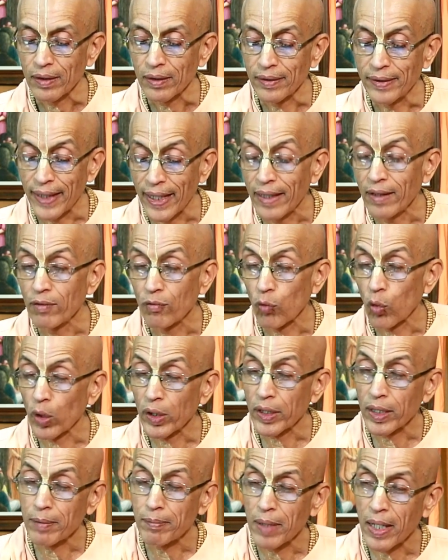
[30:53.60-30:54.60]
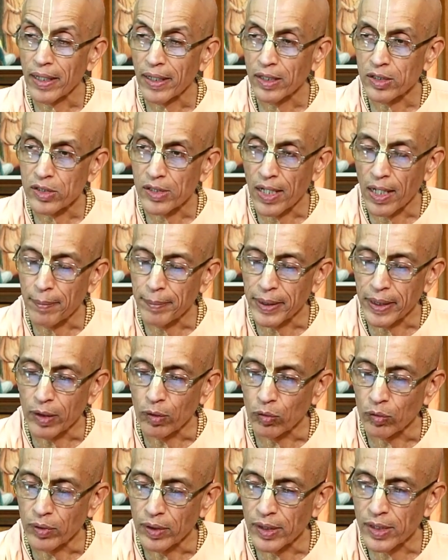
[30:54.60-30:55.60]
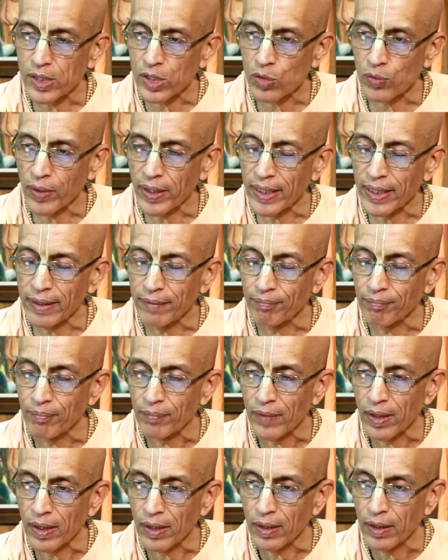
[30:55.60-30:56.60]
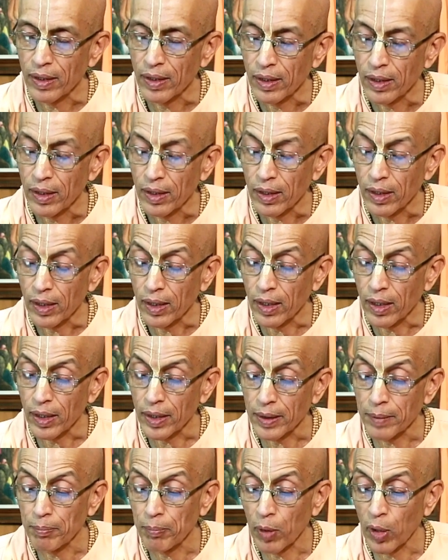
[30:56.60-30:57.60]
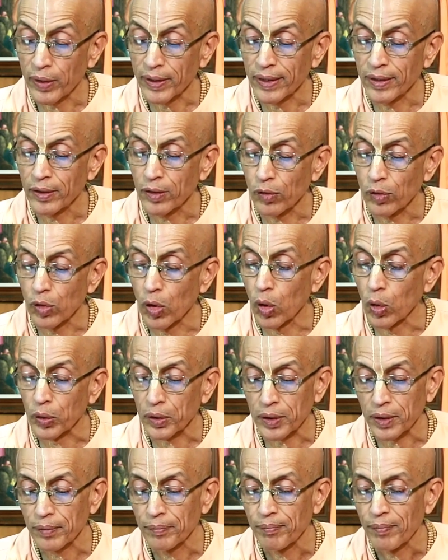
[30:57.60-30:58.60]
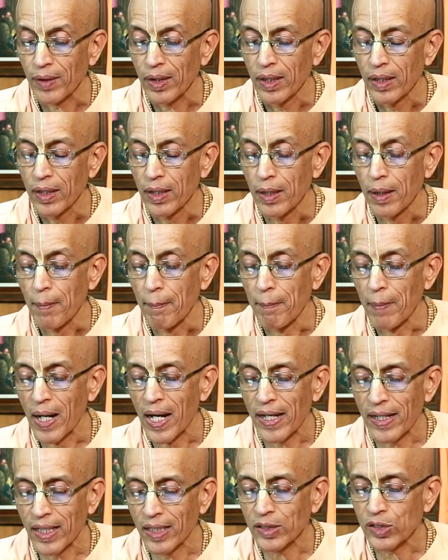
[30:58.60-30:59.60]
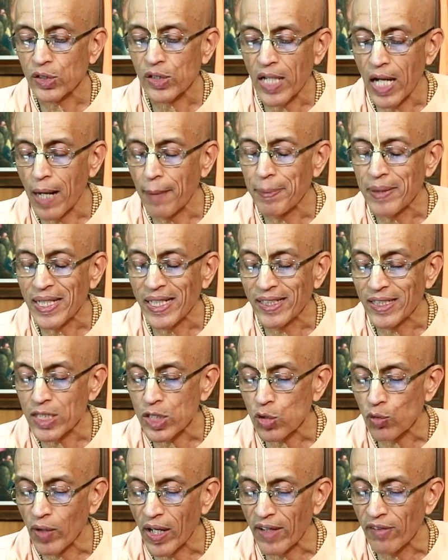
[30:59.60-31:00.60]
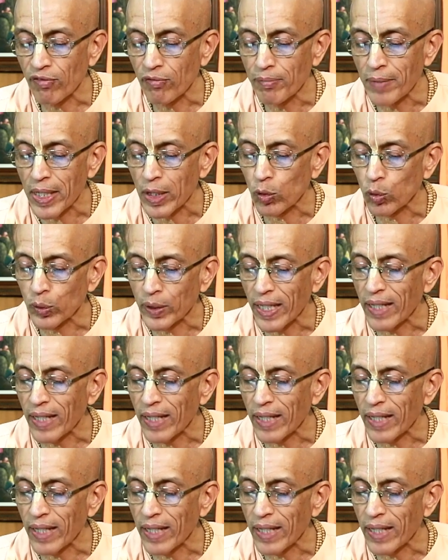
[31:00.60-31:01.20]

Then what did Maharaj Nabhi do? It's very uh, important to note. Maharaj Nabhi and his wife Meru